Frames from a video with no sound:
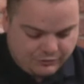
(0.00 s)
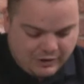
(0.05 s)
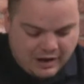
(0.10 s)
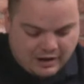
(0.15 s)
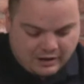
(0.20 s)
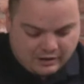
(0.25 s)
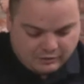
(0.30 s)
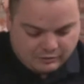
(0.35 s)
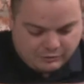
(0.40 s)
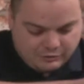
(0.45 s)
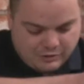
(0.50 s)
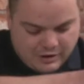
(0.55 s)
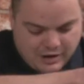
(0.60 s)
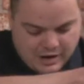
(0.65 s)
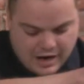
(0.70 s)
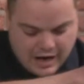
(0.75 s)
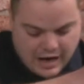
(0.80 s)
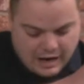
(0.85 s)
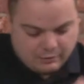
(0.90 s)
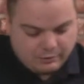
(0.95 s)
valve
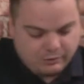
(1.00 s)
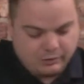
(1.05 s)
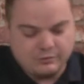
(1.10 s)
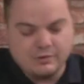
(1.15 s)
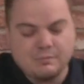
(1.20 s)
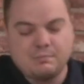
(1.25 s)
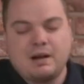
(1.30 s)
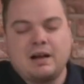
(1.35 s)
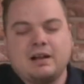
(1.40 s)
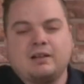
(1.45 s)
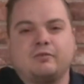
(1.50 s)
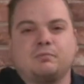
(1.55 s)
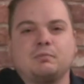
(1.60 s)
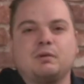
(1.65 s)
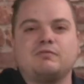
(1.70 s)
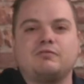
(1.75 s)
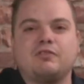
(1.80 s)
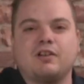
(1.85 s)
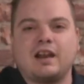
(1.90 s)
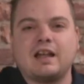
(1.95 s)
out of a
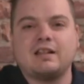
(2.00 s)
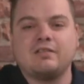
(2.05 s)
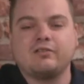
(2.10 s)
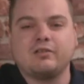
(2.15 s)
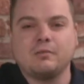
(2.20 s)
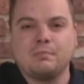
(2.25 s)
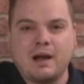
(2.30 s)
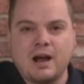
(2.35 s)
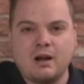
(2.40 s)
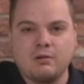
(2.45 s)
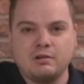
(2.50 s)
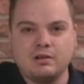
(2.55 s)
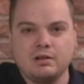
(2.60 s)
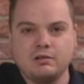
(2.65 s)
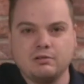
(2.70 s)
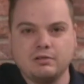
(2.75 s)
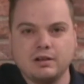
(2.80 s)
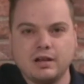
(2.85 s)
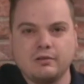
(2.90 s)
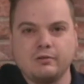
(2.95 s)
Paxman Valenta power
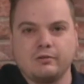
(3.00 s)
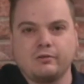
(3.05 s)
unit.